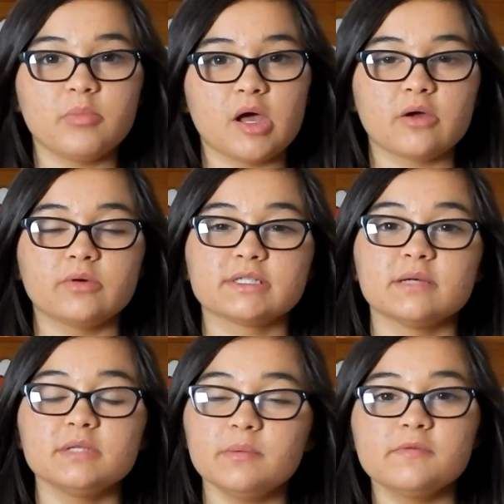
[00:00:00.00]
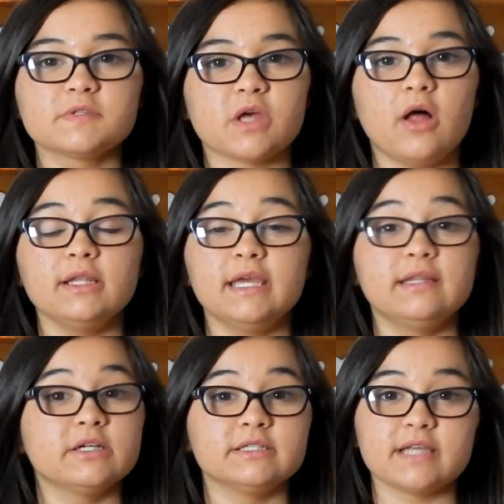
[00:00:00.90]
block or some type of salt
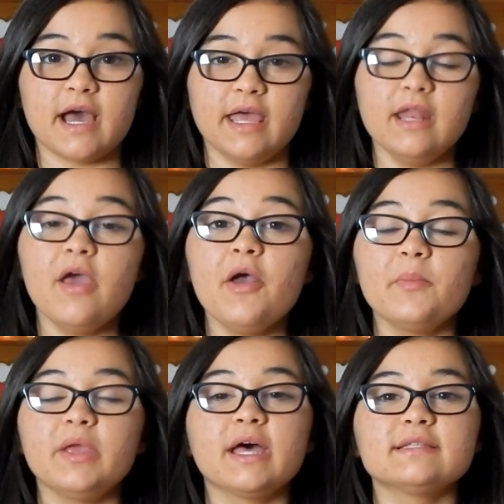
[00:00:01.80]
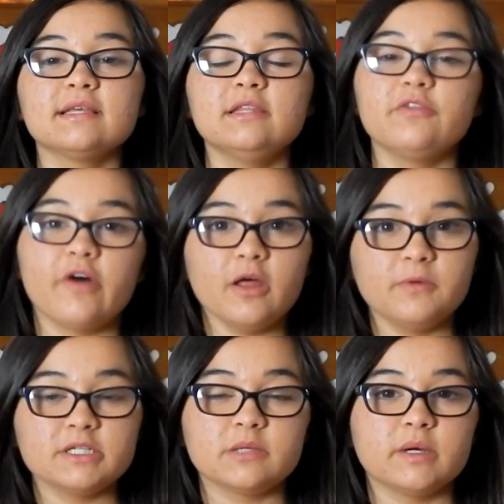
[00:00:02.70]
in their diet, because in the fall
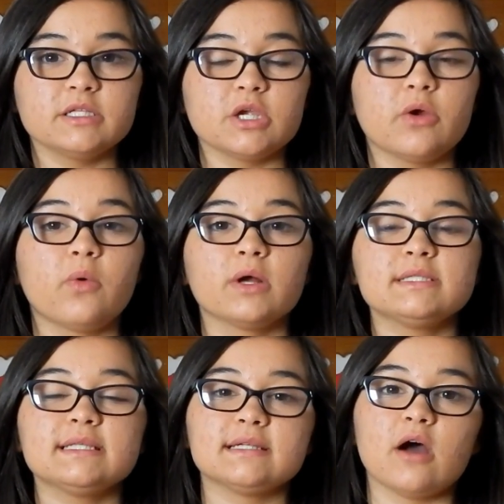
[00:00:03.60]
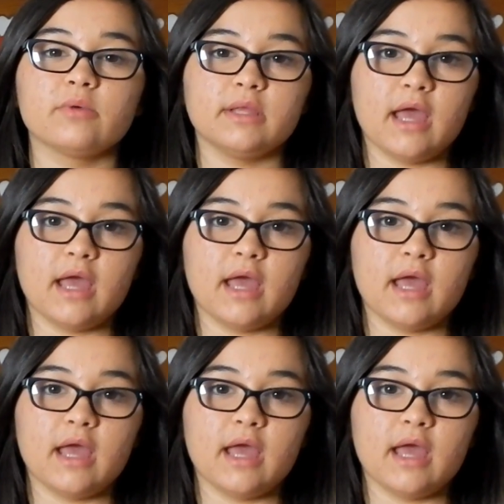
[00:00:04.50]
and winter months your horse does not really